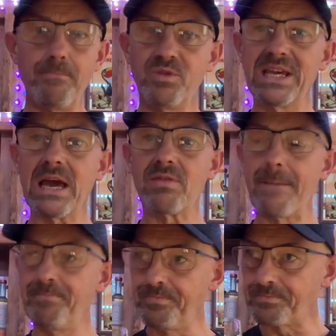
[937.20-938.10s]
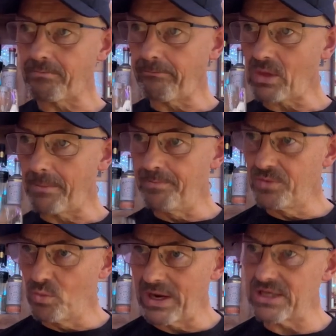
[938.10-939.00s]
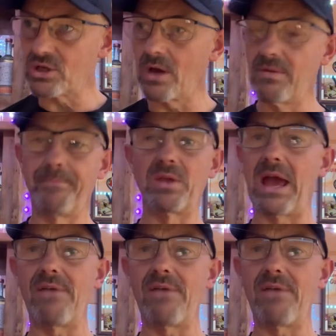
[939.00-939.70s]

You get them when it's going.